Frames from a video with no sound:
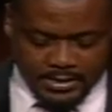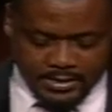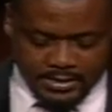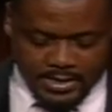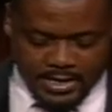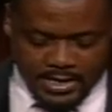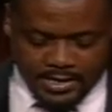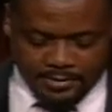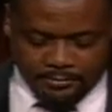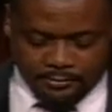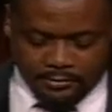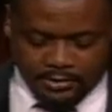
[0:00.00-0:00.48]

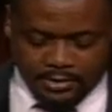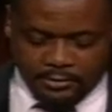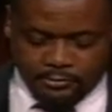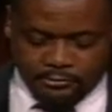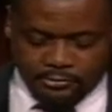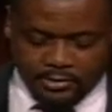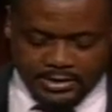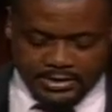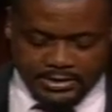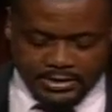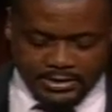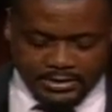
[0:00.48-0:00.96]
I bring
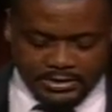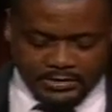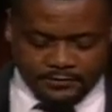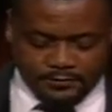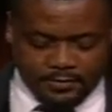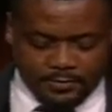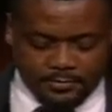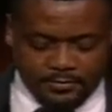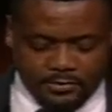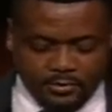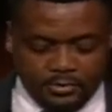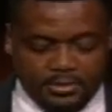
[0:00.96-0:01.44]
greetings
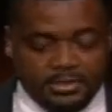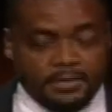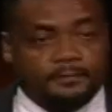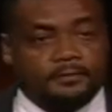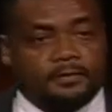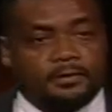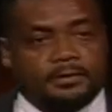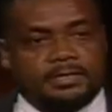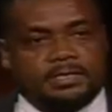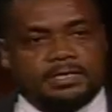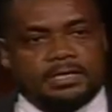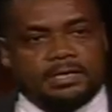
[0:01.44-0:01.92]
from
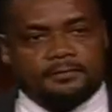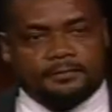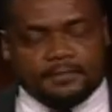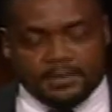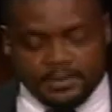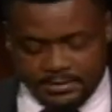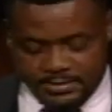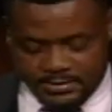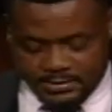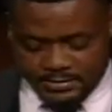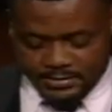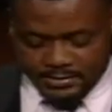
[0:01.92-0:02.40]
beautiful St.
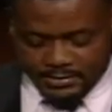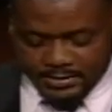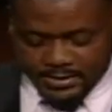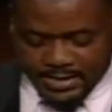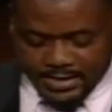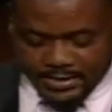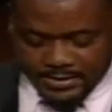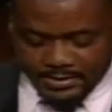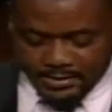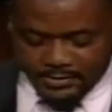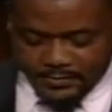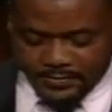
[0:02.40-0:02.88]
Vincent
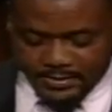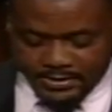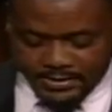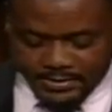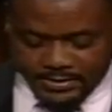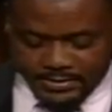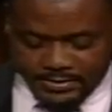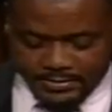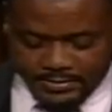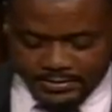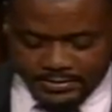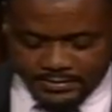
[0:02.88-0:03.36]
and the
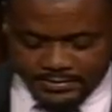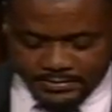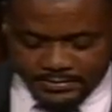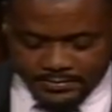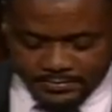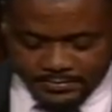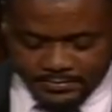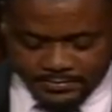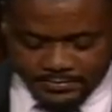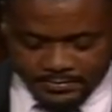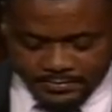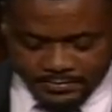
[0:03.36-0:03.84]
Grenadines.
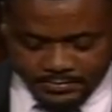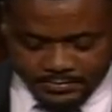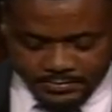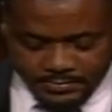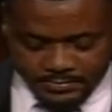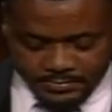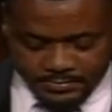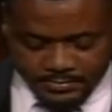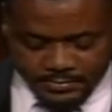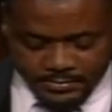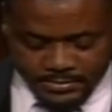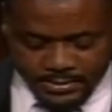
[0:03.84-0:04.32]

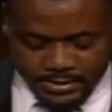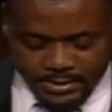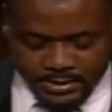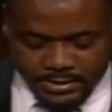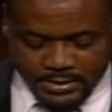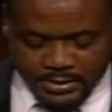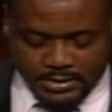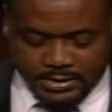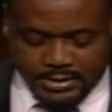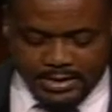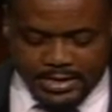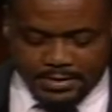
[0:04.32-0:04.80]

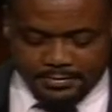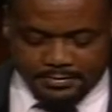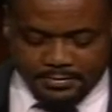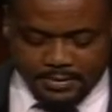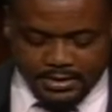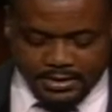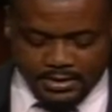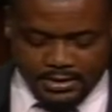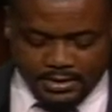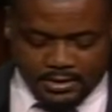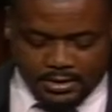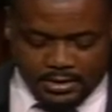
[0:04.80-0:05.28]
Let
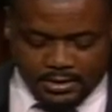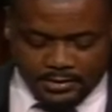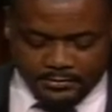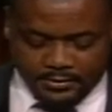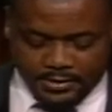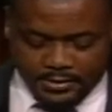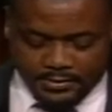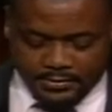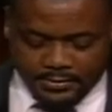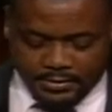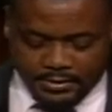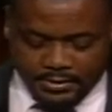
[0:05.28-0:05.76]
me
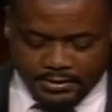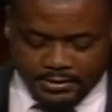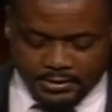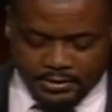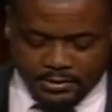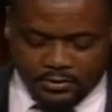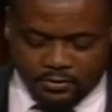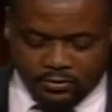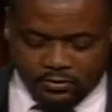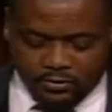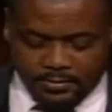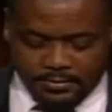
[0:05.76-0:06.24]
congratulate the
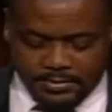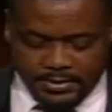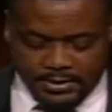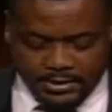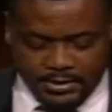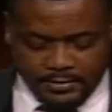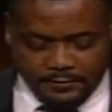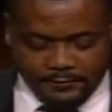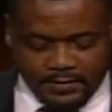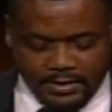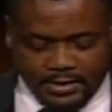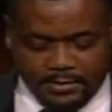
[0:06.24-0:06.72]
Goldman
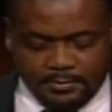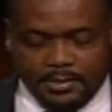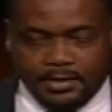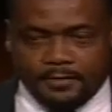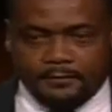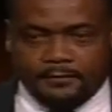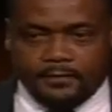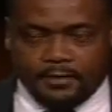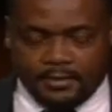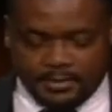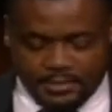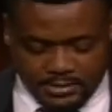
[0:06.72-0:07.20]

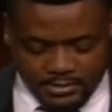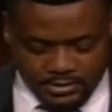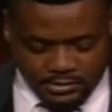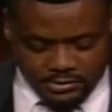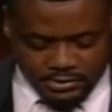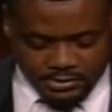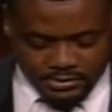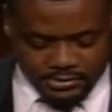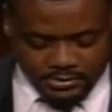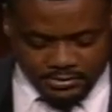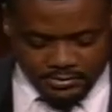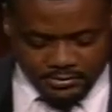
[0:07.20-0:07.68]
Environment
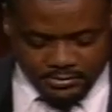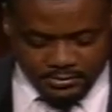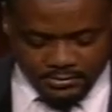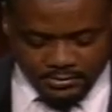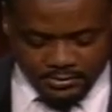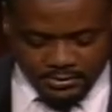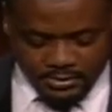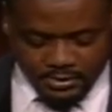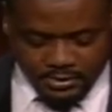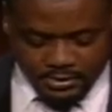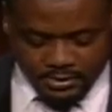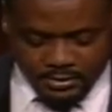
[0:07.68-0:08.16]
Foundation
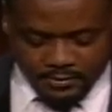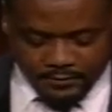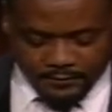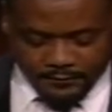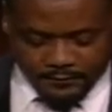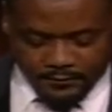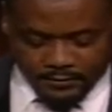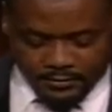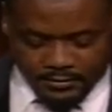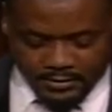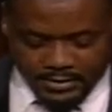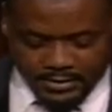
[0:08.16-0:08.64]

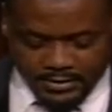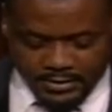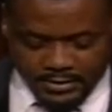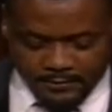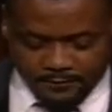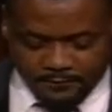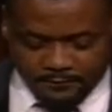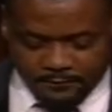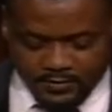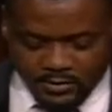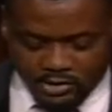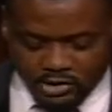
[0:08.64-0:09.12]
for their
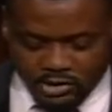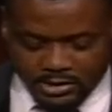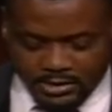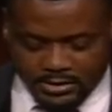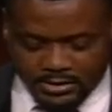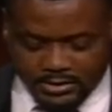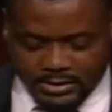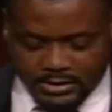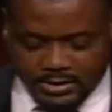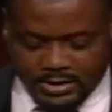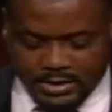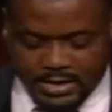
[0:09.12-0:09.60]

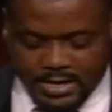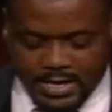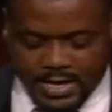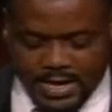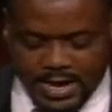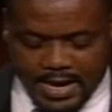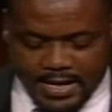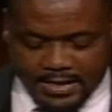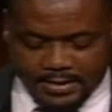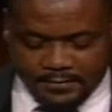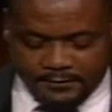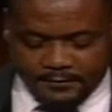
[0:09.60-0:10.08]
vision
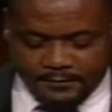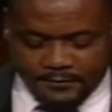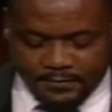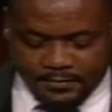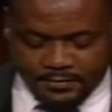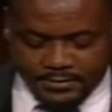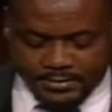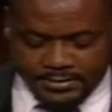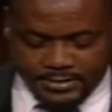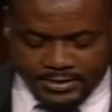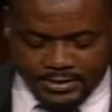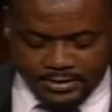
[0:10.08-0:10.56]
and
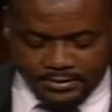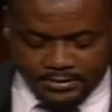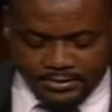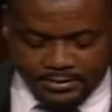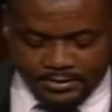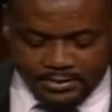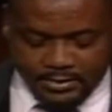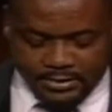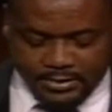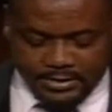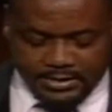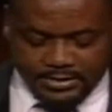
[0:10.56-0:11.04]
foresight
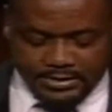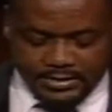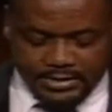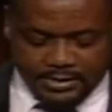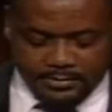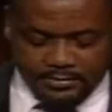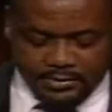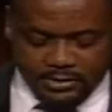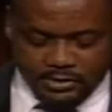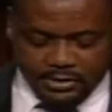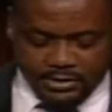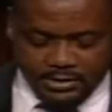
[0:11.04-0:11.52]
in
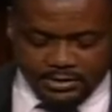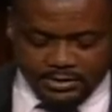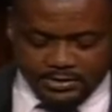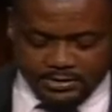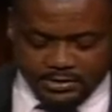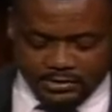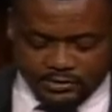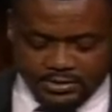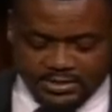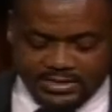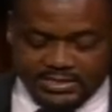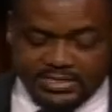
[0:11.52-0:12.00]
establishing
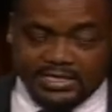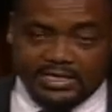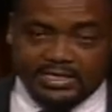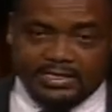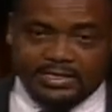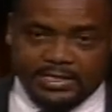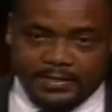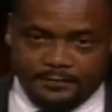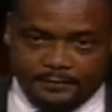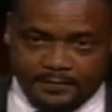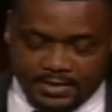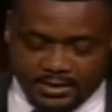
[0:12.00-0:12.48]
such a
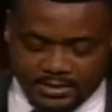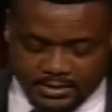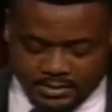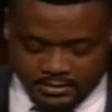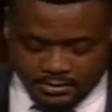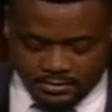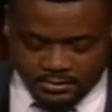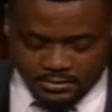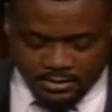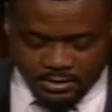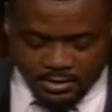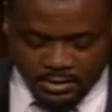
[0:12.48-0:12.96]

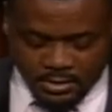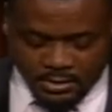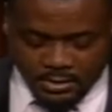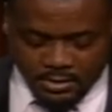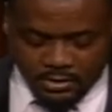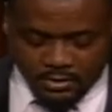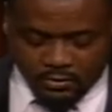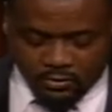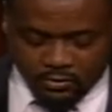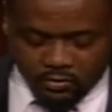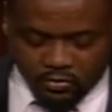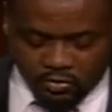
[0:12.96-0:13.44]
significant
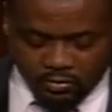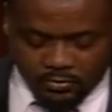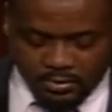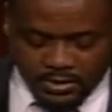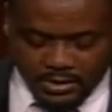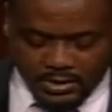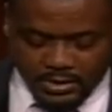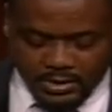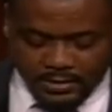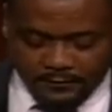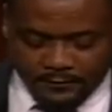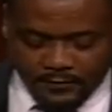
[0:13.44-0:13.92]

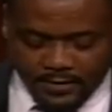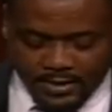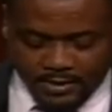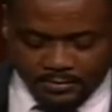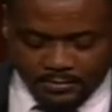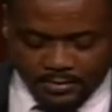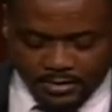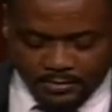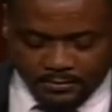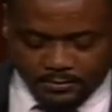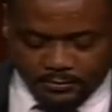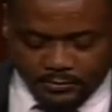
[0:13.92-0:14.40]
global
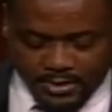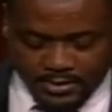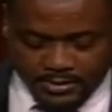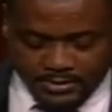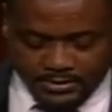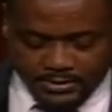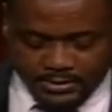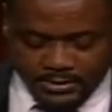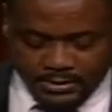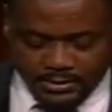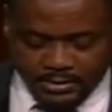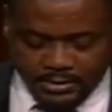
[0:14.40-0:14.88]
environment
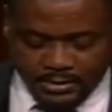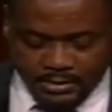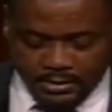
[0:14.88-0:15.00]
prize